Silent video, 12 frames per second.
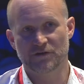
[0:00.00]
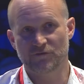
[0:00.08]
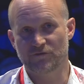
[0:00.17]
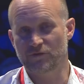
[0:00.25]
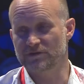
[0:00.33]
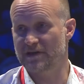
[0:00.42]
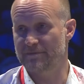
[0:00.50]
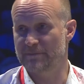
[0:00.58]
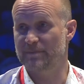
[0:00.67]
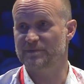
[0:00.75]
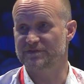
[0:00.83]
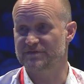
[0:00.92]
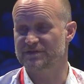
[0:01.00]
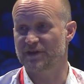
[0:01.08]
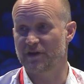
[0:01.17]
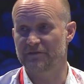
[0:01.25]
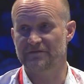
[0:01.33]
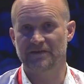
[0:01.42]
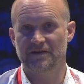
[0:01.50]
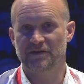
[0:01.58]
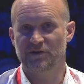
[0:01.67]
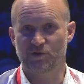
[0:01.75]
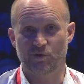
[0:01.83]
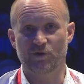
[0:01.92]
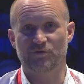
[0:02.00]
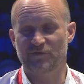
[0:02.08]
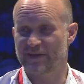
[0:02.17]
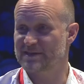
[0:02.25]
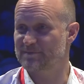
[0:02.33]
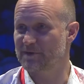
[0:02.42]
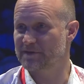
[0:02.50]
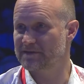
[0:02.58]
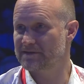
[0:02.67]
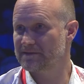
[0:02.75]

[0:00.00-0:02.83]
full-time members of staff who are on Facebook,